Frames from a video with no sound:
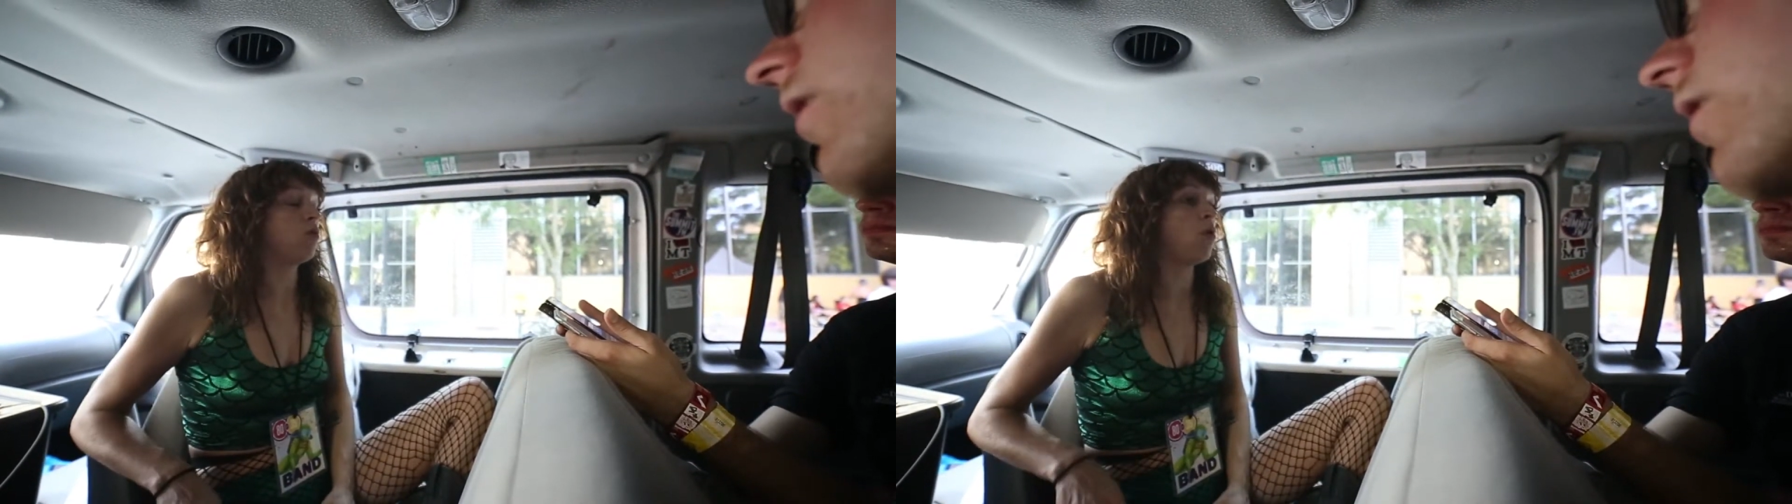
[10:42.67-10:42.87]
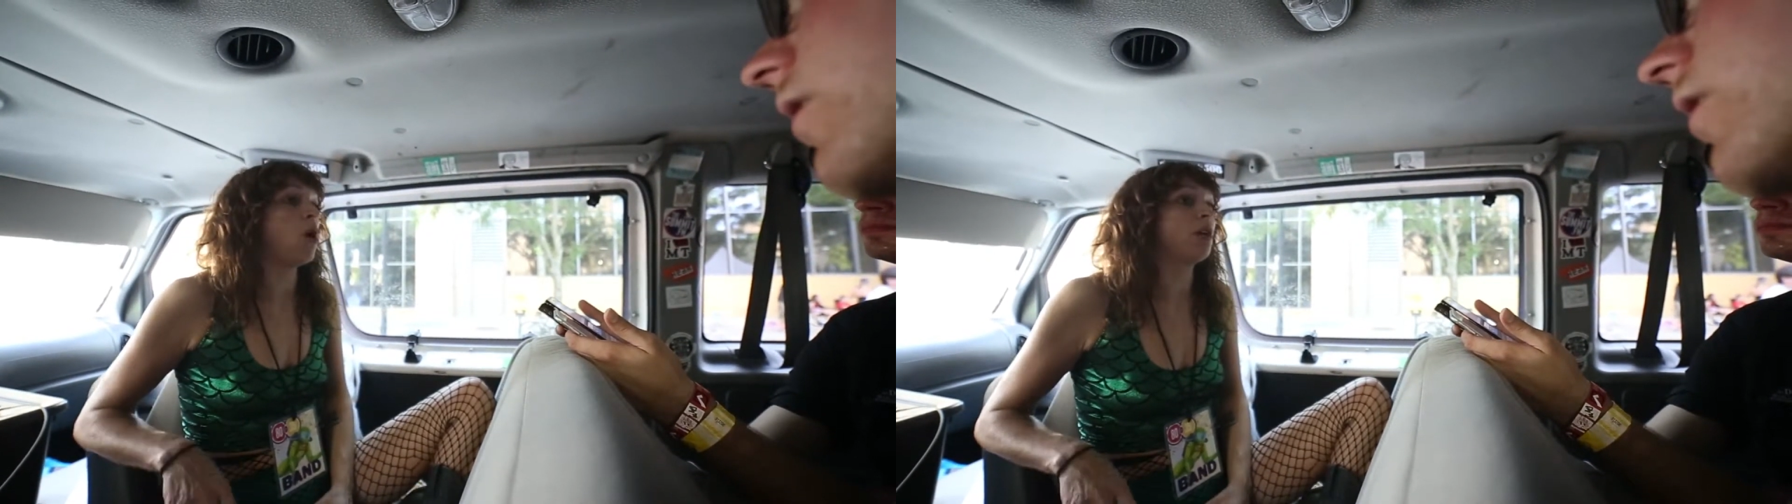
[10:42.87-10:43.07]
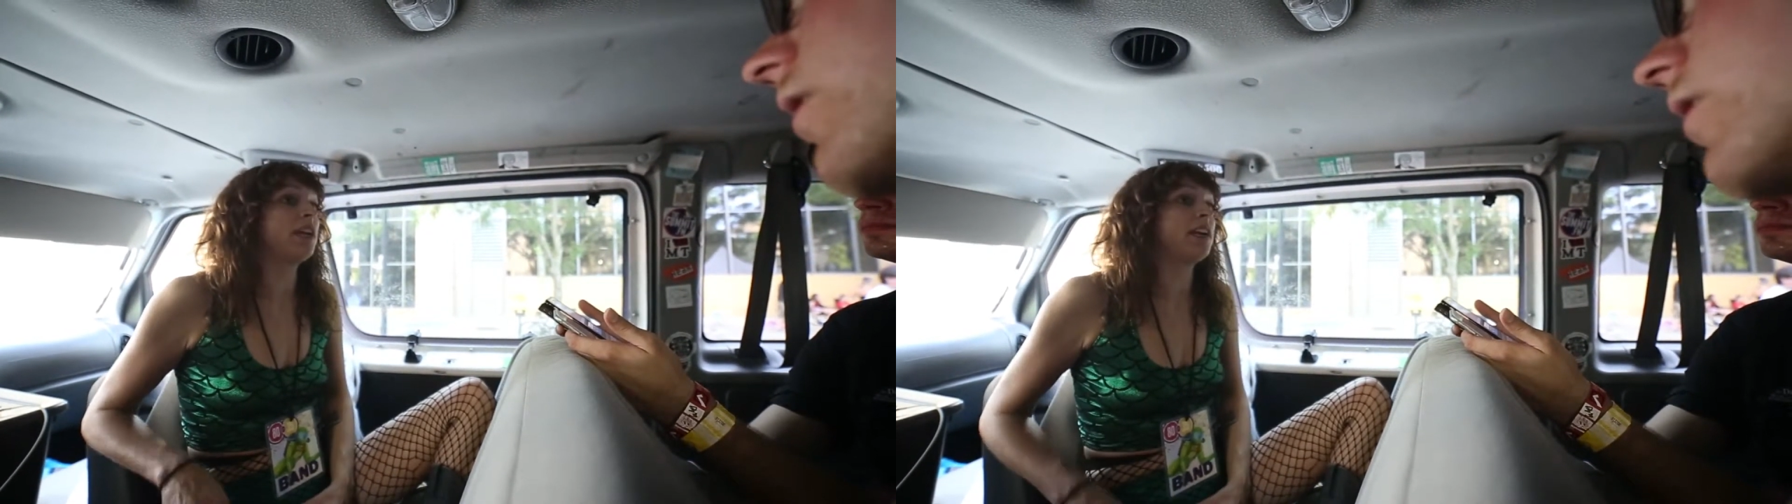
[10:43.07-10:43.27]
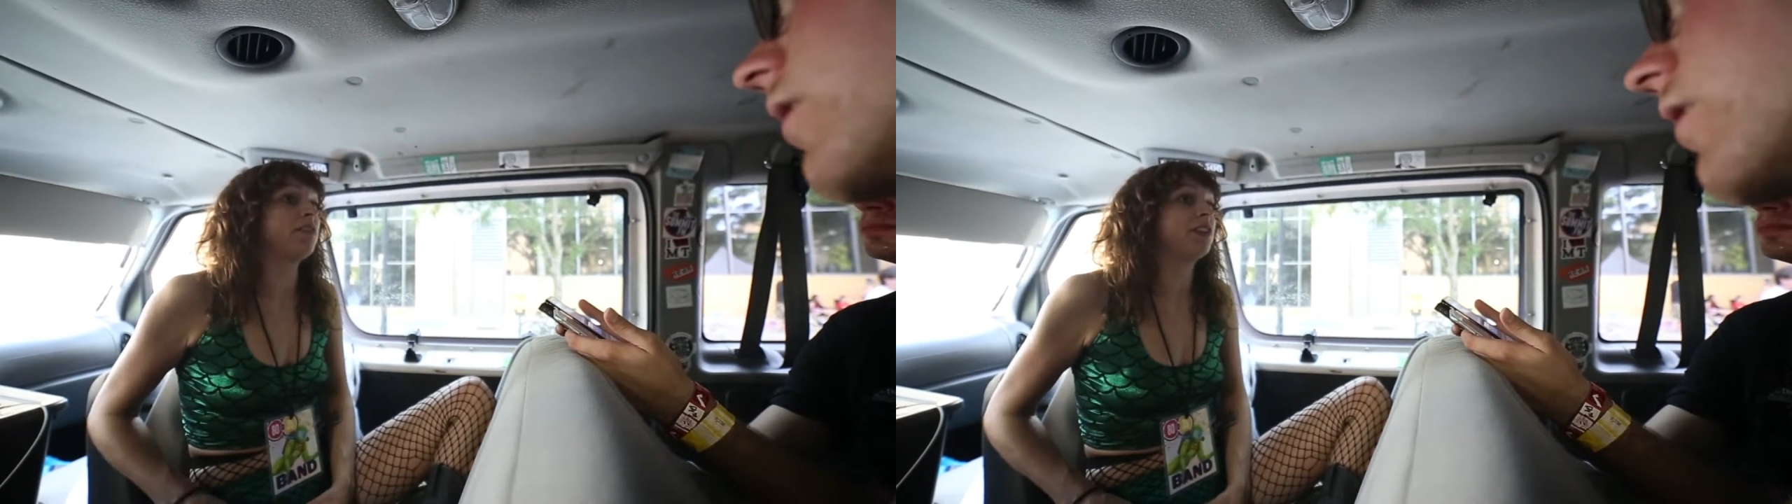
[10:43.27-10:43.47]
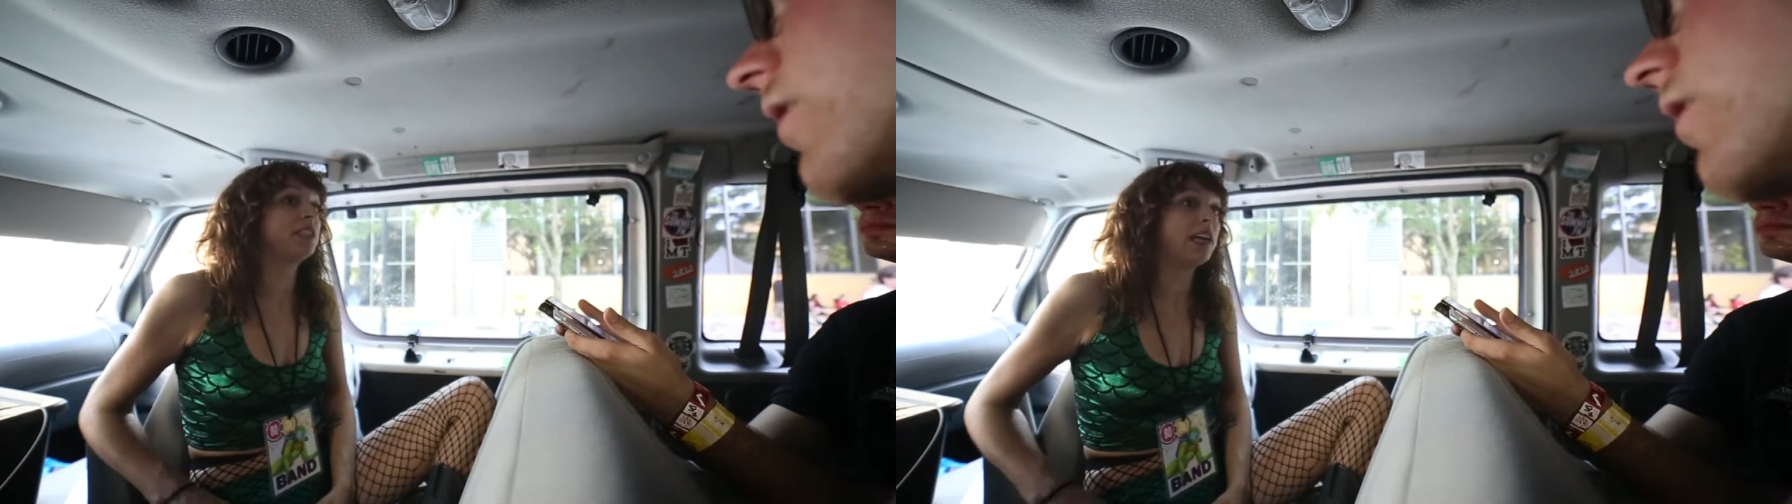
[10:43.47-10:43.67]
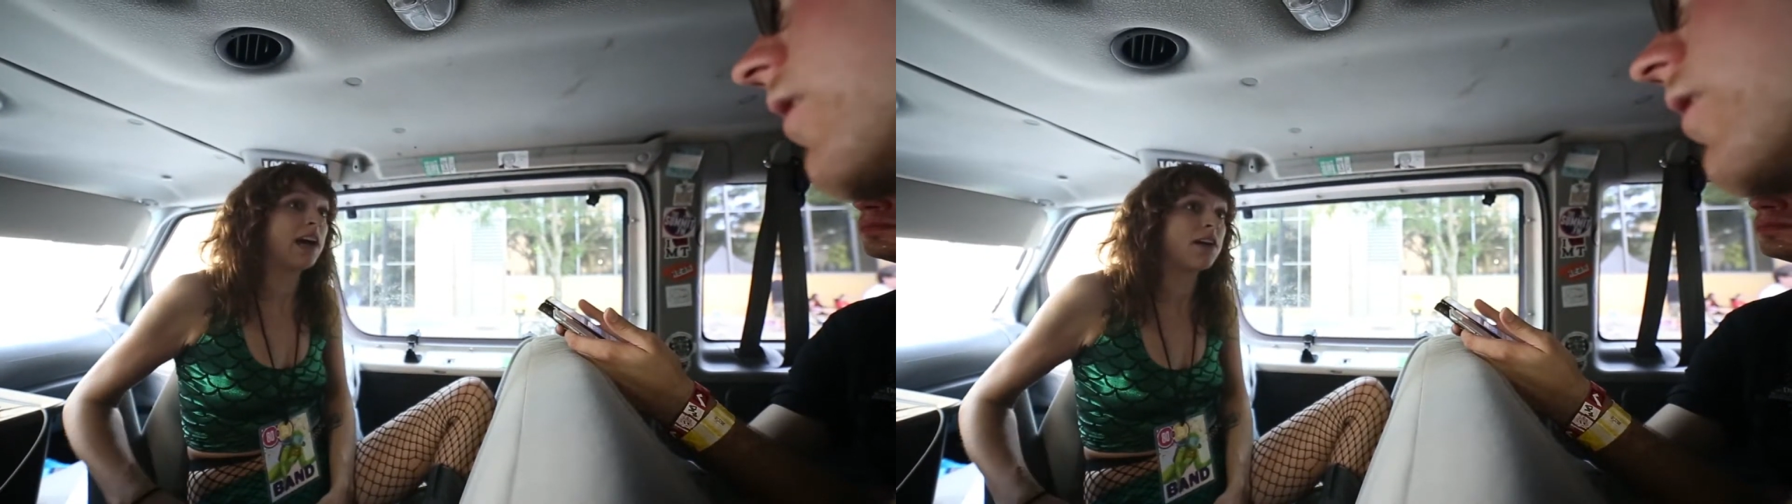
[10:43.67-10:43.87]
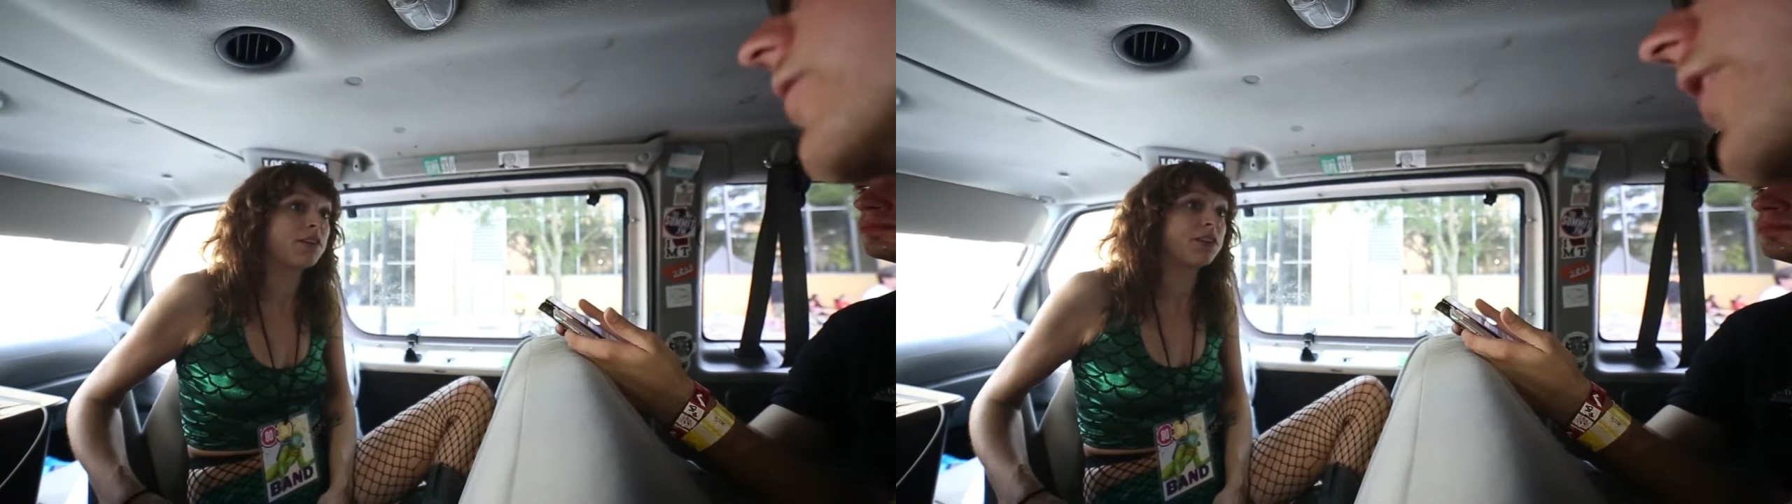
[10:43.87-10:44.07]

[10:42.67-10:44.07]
quality of your sound.